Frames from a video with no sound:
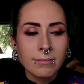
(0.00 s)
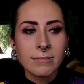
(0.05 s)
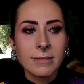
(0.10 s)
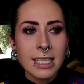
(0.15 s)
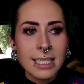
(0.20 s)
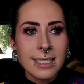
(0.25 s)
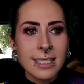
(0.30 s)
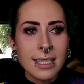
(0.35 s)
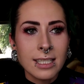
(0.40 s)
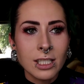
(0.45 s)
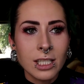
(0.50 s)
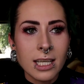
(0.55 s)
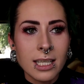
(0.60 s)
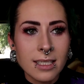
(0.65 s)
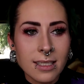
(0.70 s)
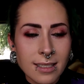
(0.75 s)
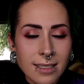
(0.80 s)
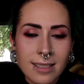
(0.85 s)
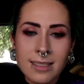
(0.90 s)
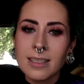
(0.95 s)

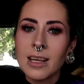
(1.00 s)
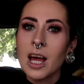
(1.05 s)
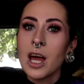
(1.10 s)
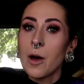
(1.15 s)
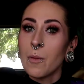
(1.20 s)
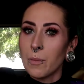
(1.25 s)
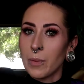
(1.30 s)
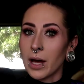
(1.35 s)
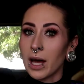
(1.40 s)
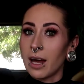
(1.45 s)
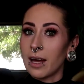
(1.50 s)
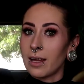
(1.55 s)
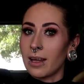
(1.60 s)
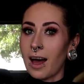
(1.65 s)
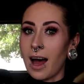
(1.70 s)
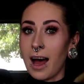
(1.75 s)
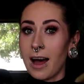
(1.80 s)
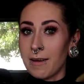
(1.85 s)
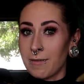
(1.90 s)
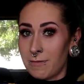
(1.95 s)
decisions,
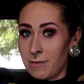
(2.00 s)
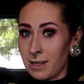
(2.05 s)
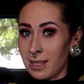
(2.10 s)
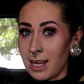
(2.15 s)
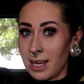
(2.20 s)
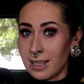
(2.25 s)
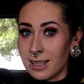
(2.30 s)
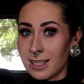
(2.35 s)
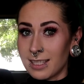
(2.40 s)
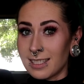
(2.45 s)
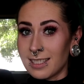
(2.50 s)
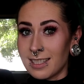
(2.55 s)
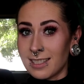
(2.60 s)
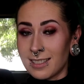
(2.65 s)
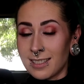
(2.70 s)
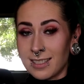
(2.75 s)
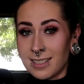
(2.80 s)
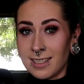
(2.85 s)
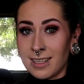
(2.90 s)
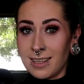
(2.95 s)
but I feel like this
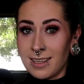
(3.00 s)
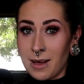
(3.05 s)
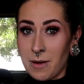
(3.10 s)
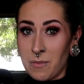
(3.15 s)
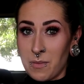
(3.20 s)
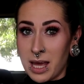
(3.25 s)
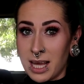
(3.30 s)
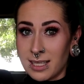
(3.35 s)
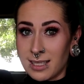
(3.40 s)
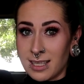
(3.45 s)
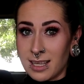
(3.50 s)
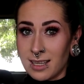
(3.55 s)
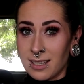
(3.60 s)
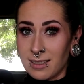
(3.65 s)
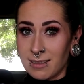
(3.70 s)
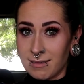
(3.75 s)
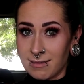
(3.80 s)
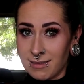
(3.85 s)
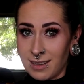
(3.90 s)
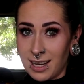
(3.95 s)
is
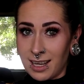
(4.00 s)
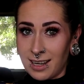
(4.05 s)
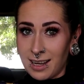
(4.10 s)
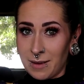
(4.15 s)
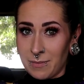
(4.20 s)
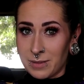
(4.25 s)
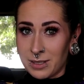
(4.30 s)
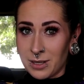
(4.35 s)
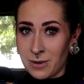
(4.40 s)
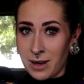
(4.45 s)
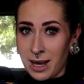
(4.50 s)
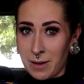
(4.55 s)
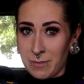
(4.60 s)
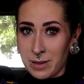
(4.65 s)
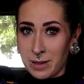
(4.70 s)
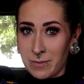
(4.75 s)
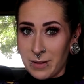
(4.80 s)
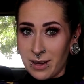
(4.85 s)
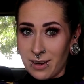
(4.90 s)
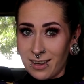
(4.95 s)
amazing and I'm so
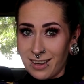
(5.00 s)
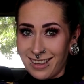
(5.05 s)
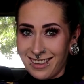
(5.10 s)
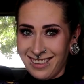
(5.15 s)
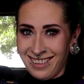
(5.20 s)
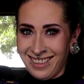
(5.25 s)
happy about it.